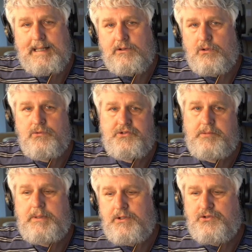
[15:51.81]
Get those
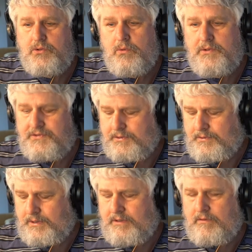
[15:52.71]
diminished chords
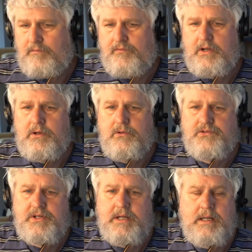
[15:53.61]
underneath your
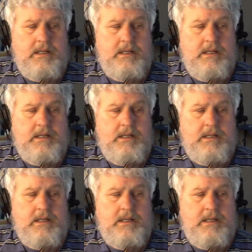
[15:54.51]
fingers.